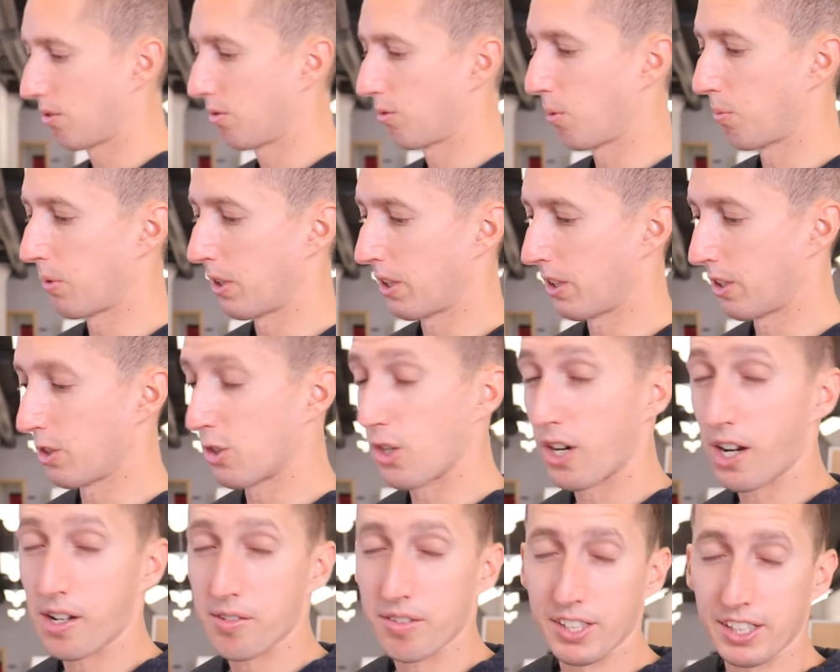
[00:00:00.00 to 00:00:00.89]
we'll be
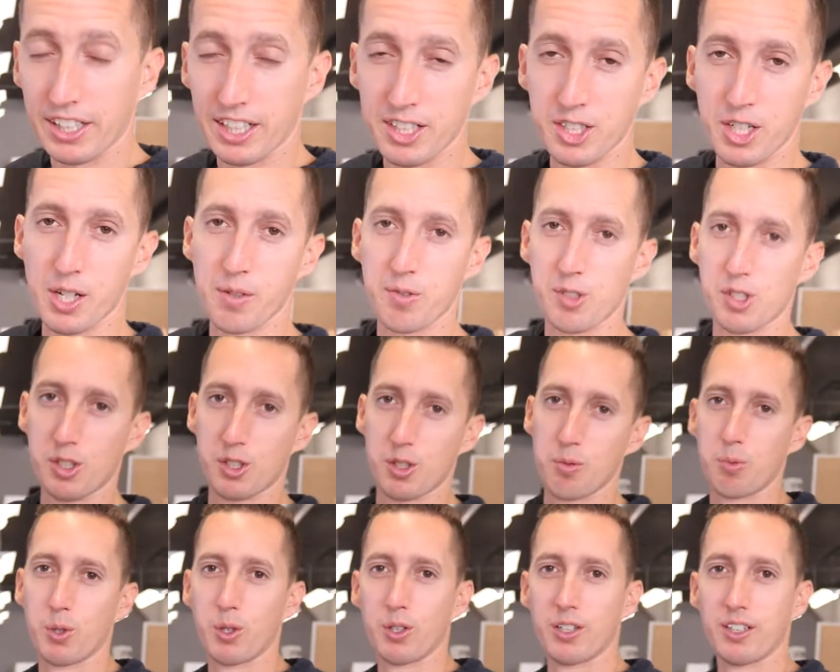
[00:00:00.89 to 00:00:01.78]
driving to get James's
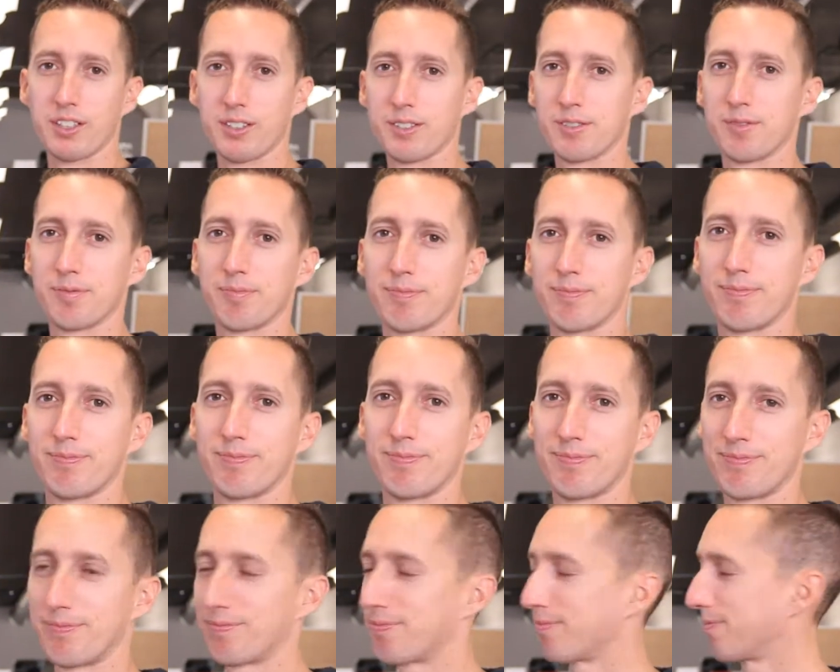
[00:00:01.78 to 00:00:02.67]
computer
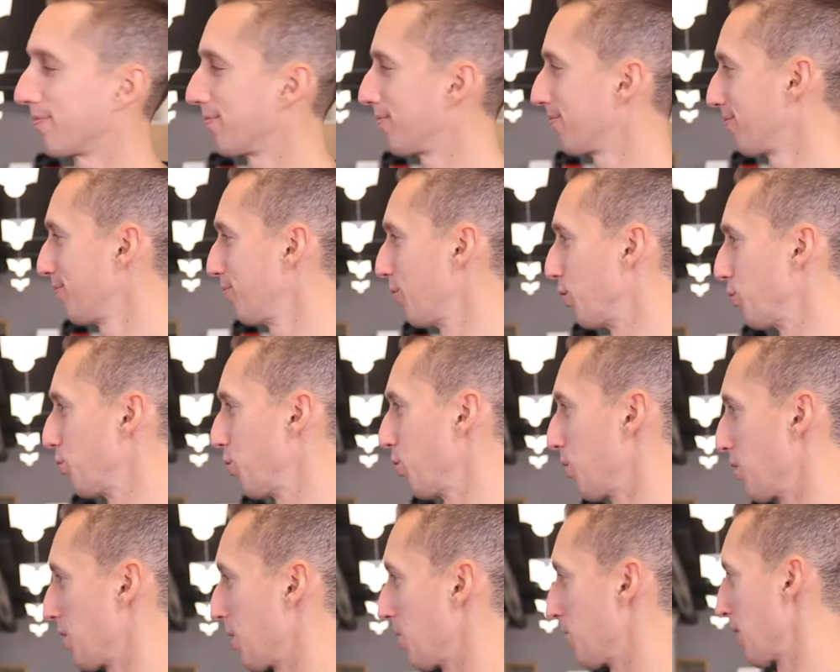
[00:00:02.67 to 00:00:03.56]

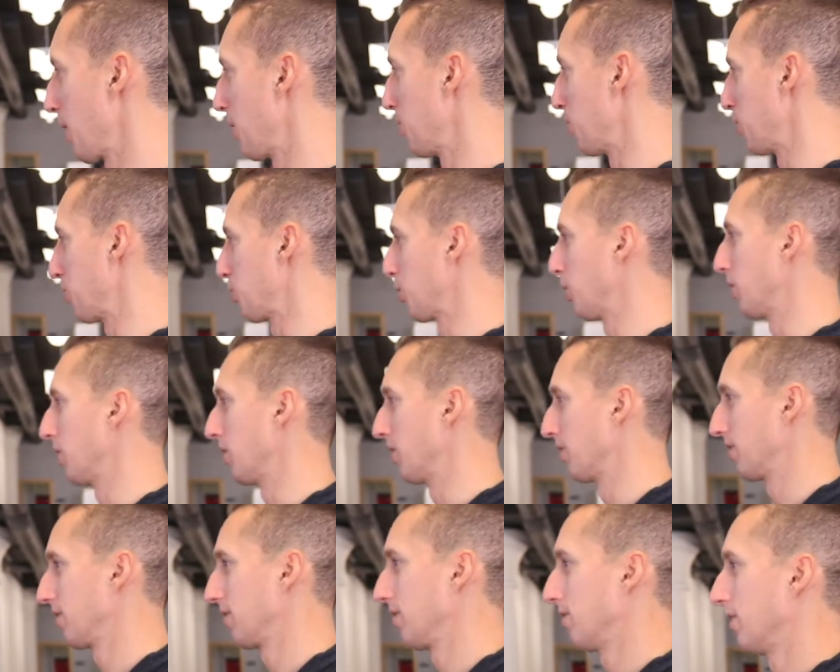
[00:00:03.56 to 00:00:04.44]
sometime before
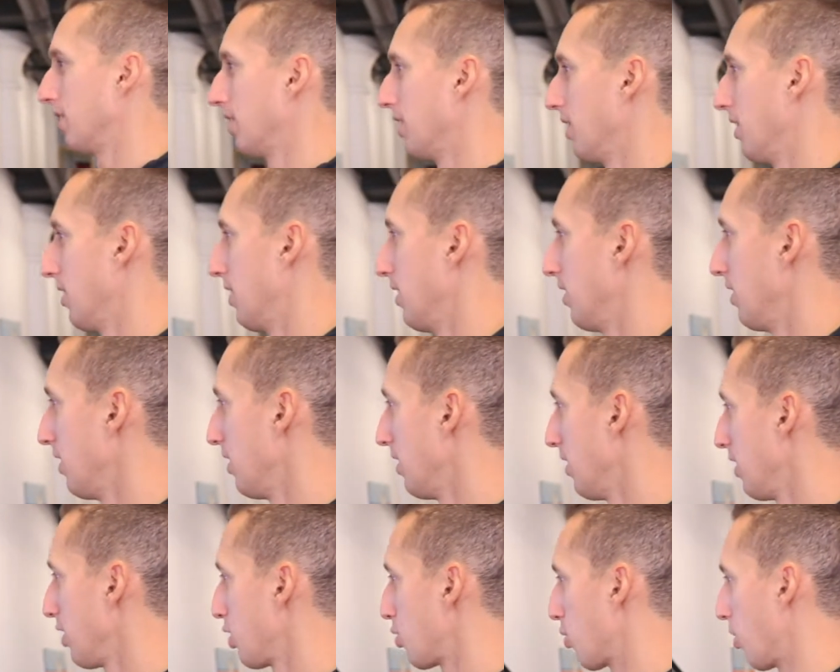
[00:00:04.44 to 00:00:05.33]

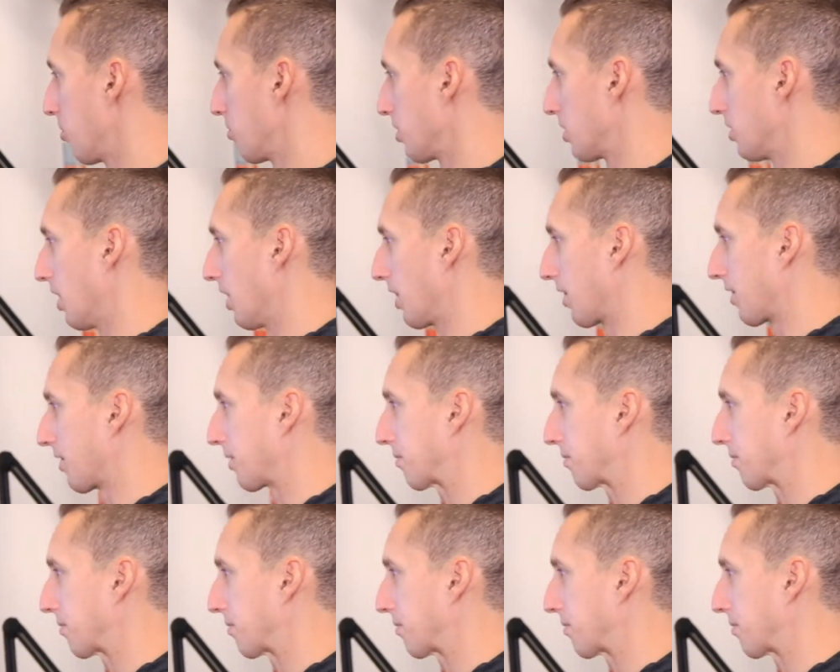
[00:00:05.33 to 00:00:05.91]
12 o'clock.